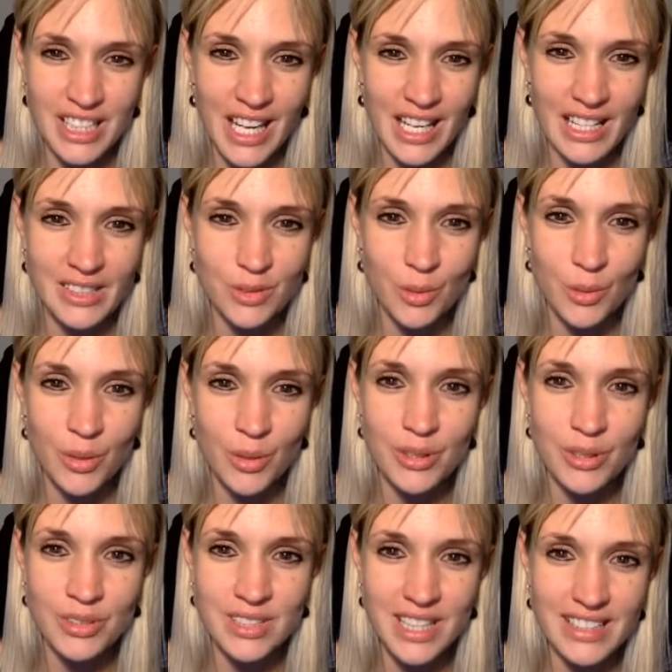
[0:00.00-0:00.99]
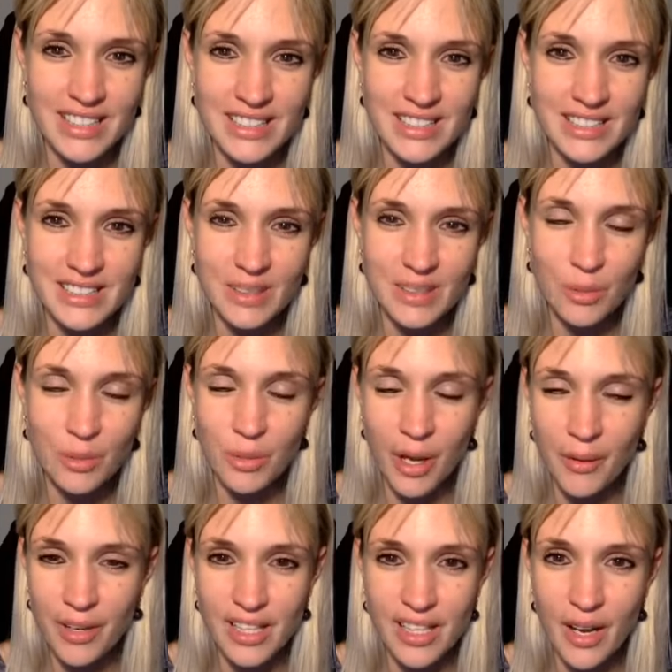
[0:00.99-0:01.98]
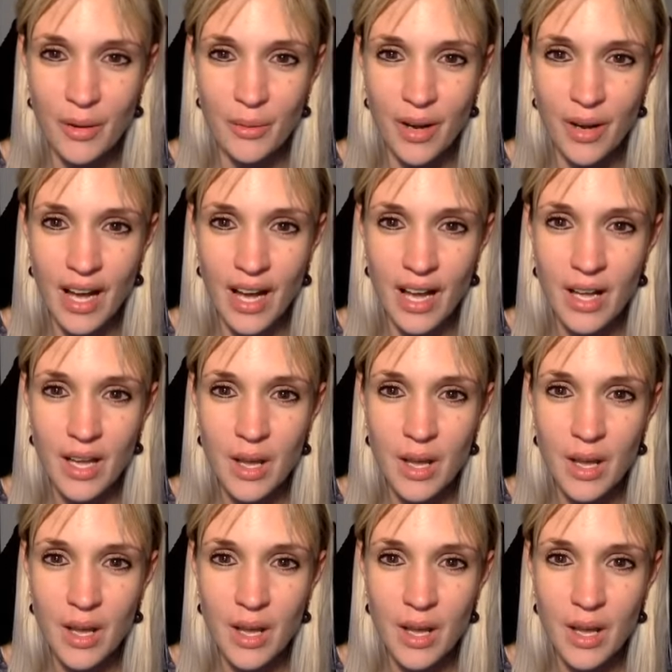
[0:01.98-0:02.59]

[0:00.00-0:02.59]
and it's all useless, it's all going nowhere.